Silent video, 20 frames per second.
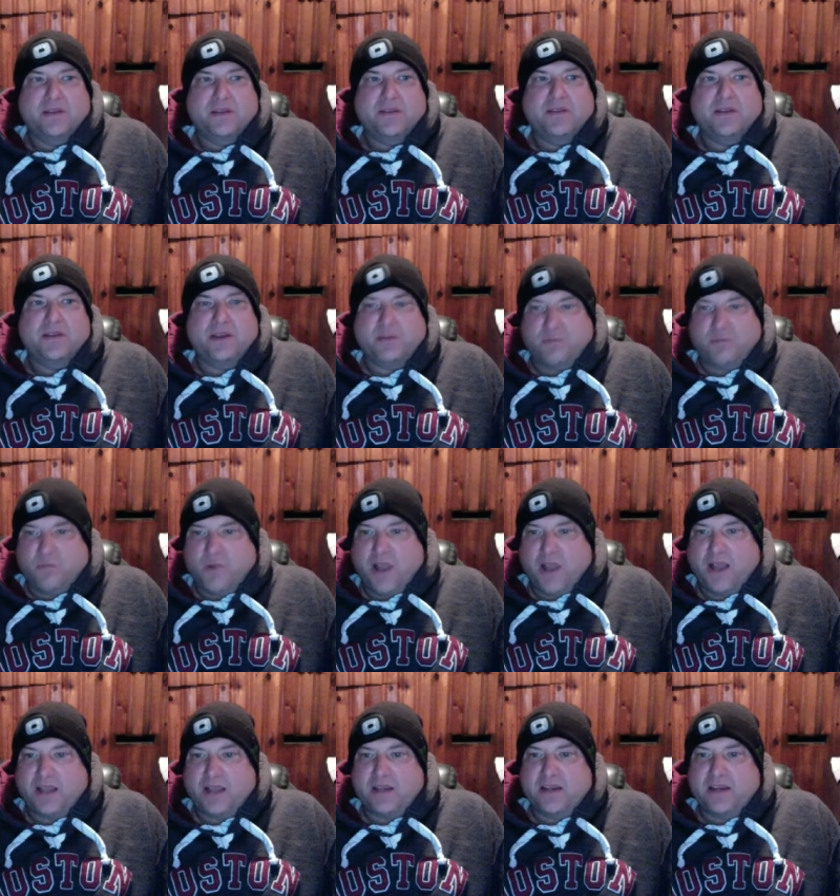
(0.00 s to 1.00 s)
you end up
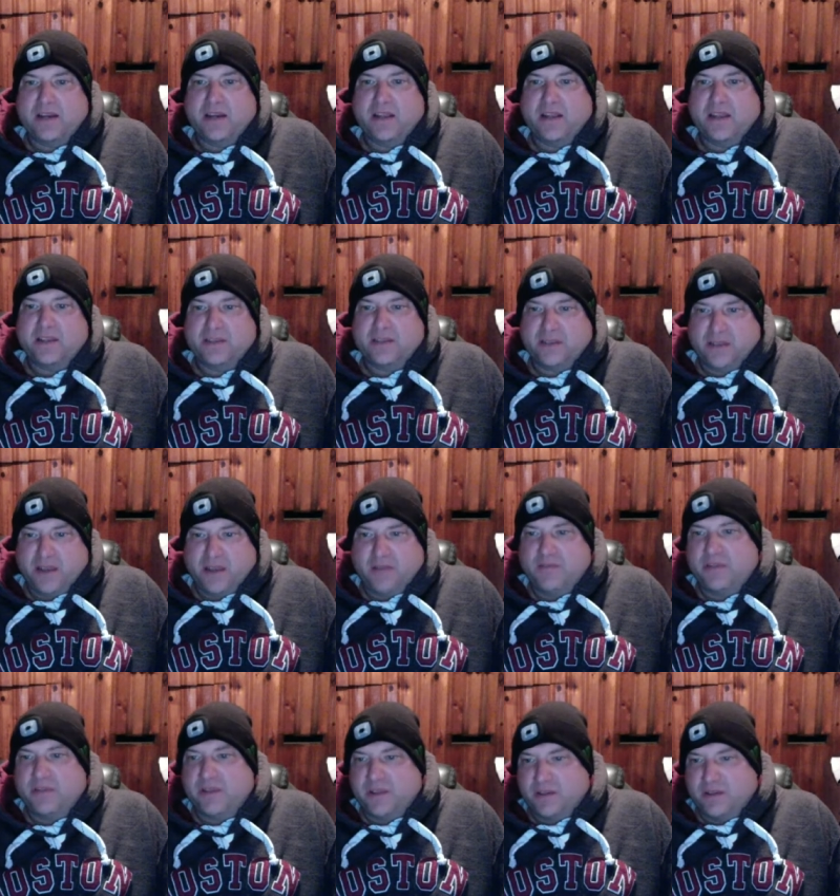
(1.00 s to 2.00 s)
whacking your knees and
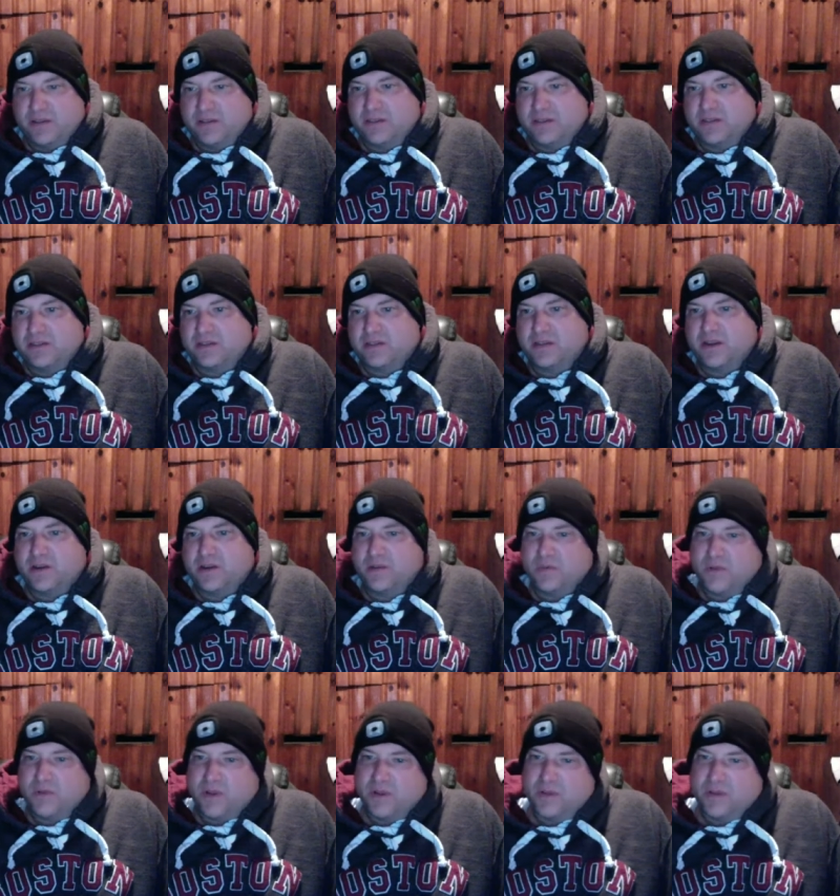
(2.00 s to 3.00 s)
everything else on the steering
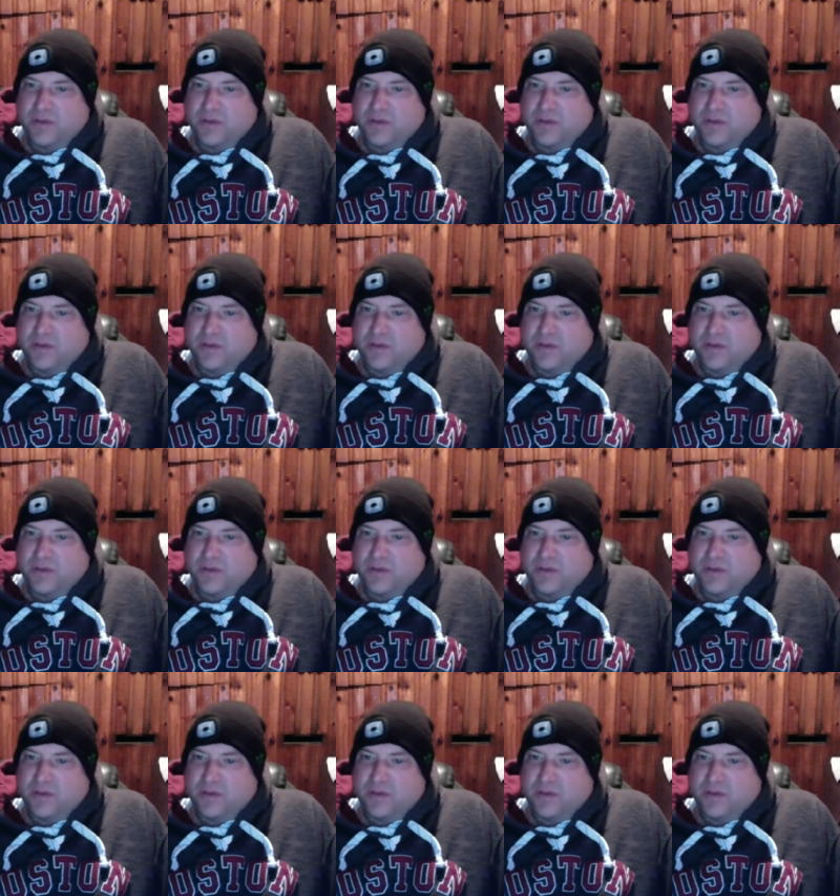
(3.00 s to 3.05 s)
wheel.